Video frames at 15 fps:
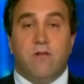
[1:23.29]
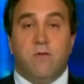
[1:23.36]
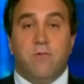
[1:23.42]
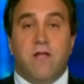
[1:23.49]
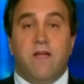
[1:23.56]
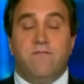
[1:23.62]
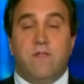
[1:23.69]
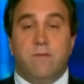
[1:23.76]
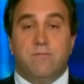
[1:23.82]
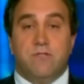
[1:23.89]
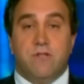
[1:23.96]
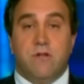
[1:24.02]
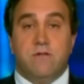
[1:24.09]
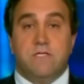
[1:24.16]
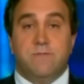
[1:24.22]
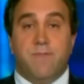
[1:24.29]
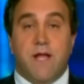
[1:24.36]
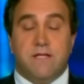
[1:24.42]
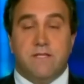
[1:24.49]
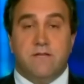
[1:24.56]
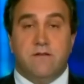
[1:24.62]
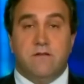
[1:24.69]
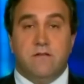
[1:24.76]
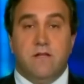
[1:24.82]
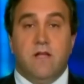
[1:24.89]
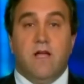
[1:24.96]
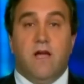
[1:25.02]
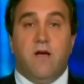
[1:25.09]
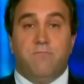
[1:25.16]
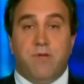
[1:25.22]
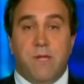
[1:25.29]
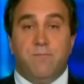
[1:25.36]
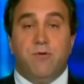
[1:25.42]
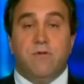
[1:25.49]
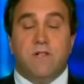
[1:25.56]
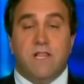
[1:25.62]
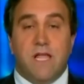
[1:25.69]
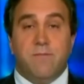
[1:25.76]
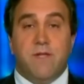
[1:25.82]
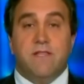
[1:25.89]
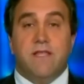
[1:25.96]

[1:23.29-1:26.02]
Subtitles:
And we have the absurd spectacle of people claiming